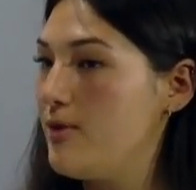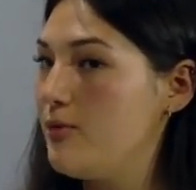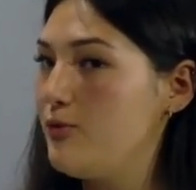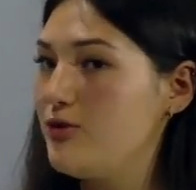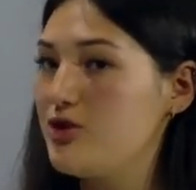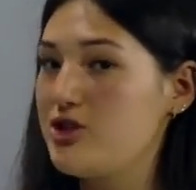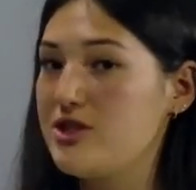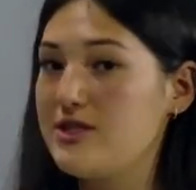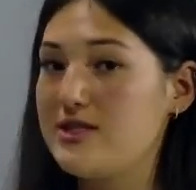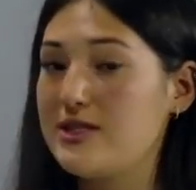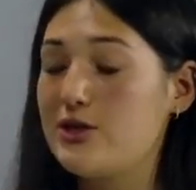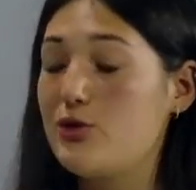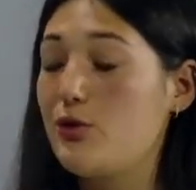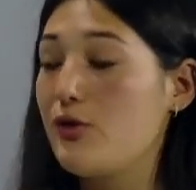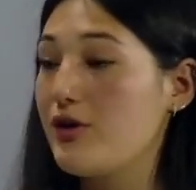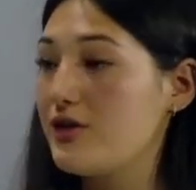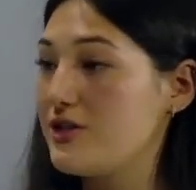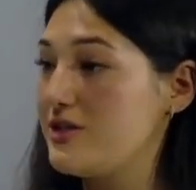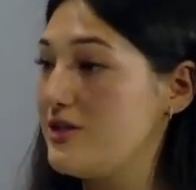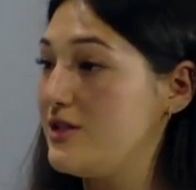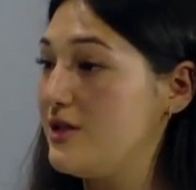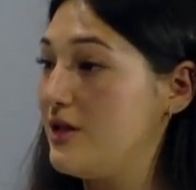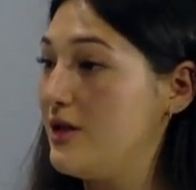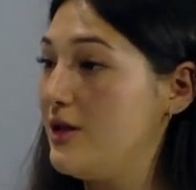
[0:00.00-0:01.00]
which is an
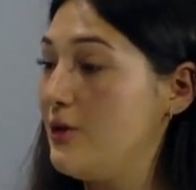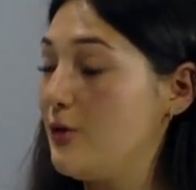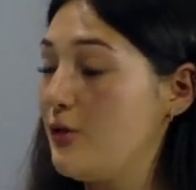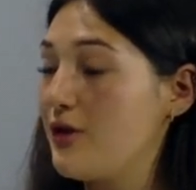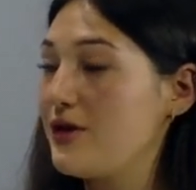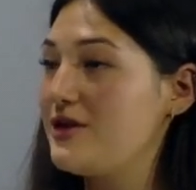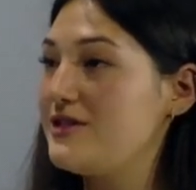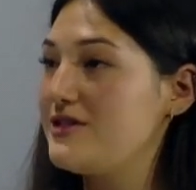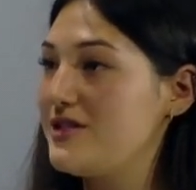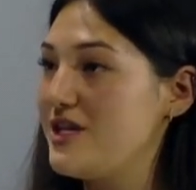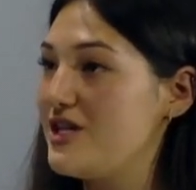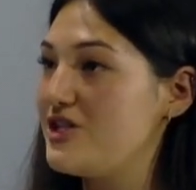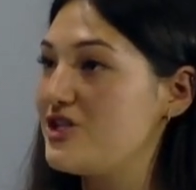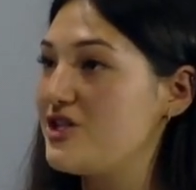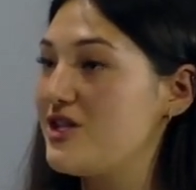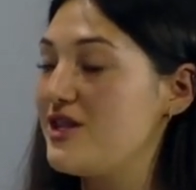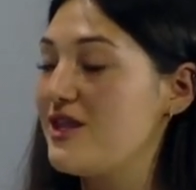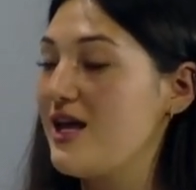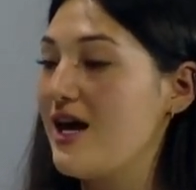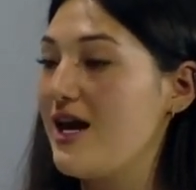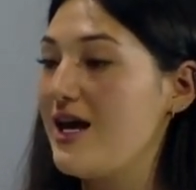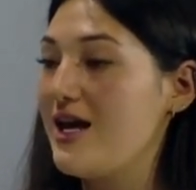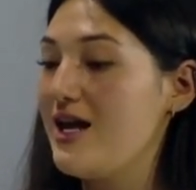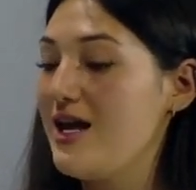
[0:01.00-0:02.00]
organization
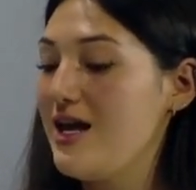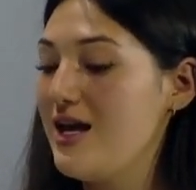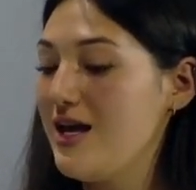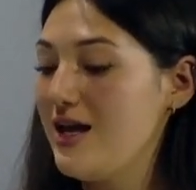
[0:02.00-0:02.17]
that